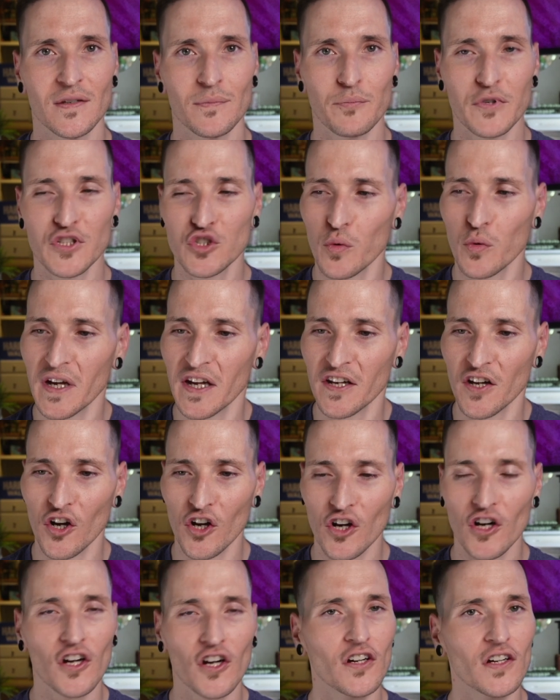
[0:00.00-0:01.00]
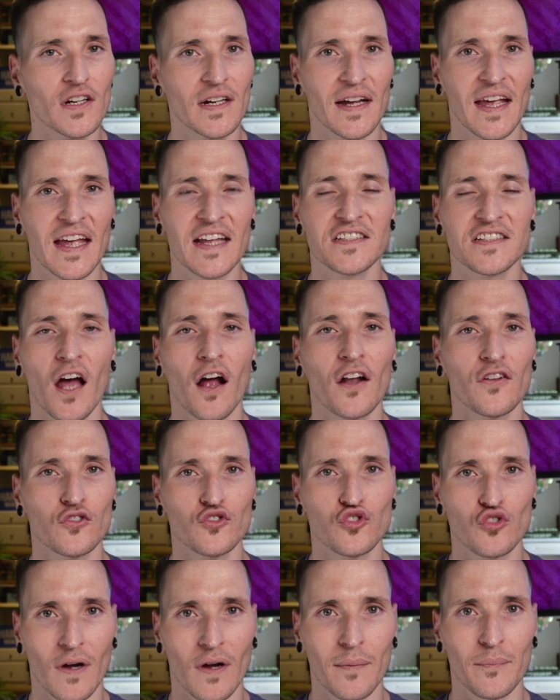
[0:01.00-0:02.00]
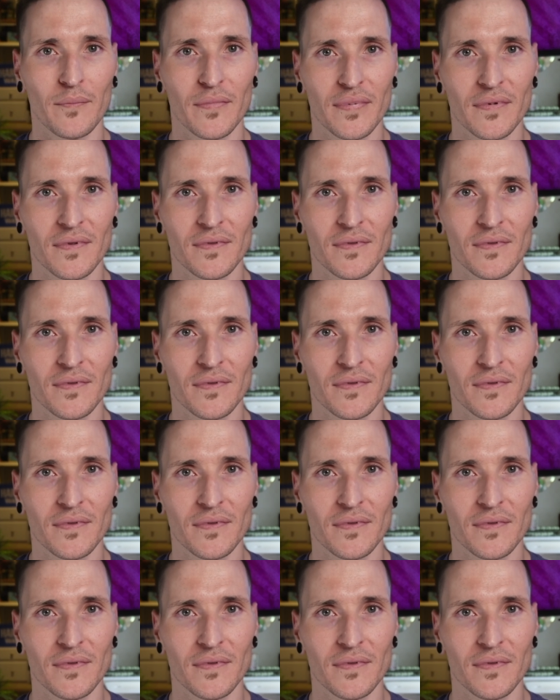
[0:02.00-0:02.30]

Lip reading: between her and Donald Trump.